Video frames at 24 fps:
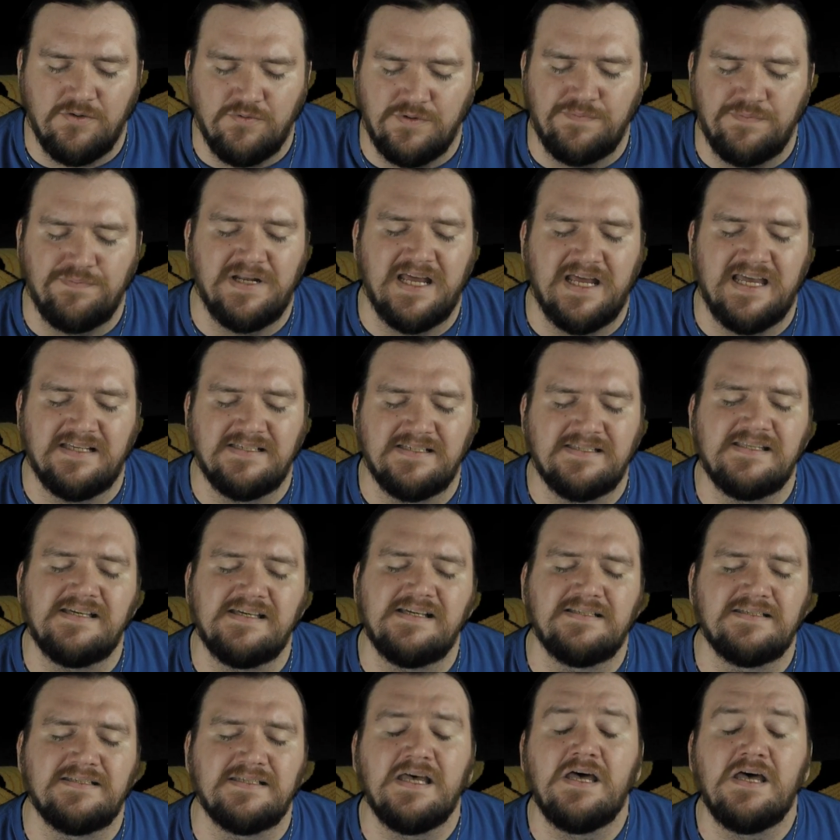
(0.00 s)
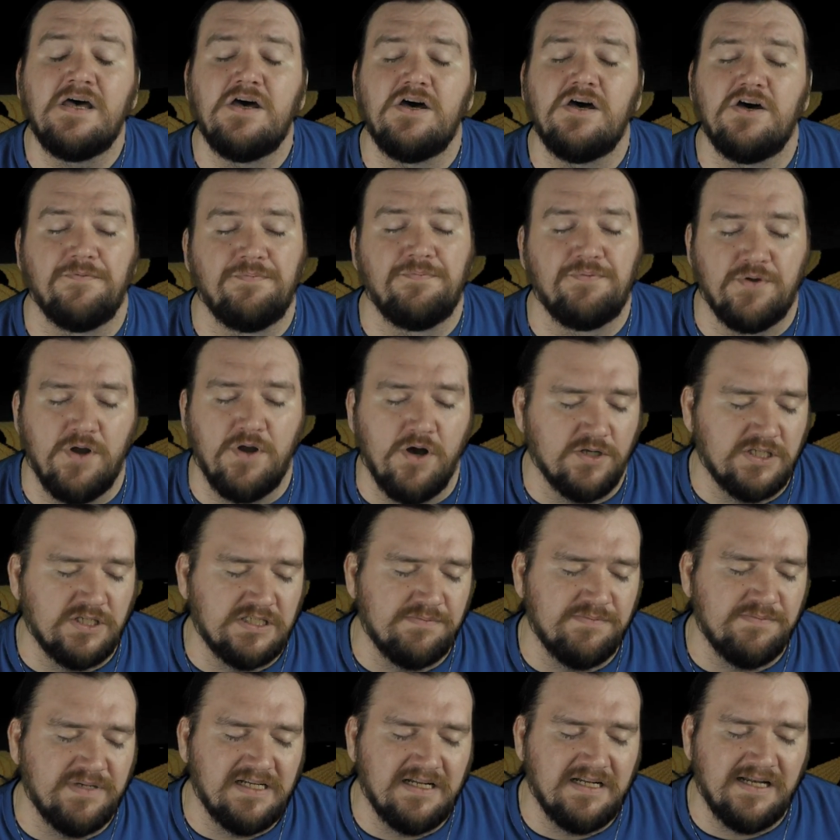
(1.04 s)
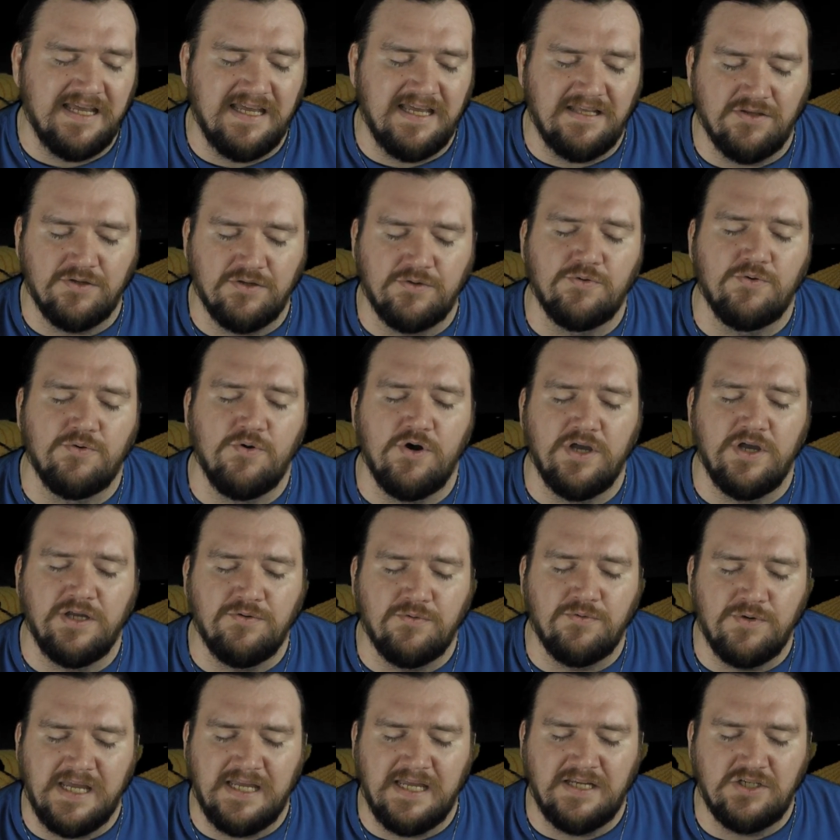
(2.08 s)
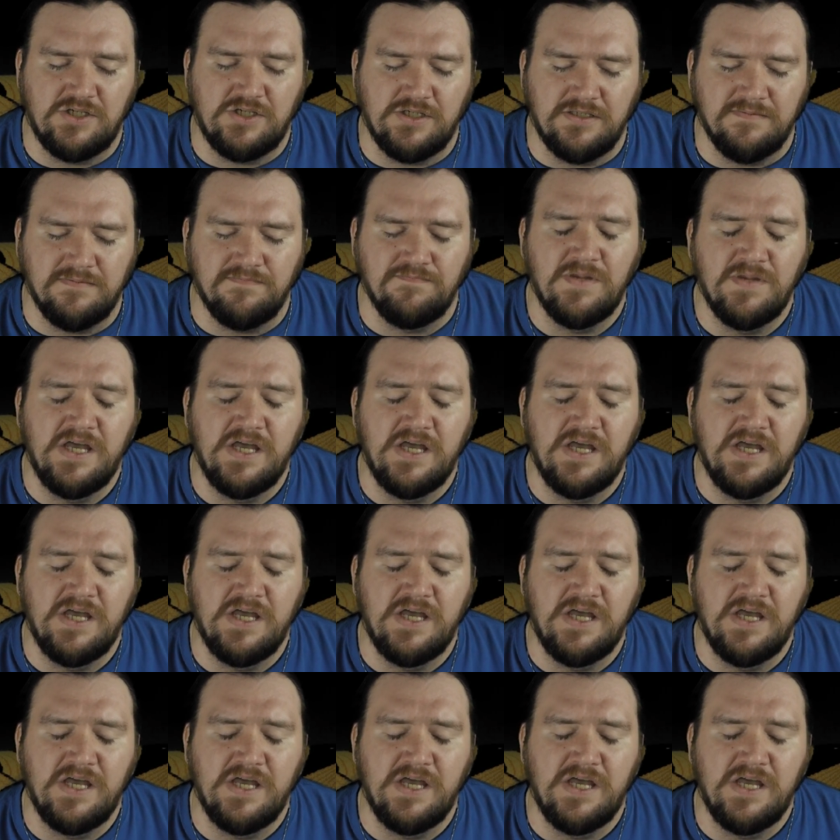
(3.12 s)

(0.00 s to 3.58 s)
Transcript: would place this approximately in the groin region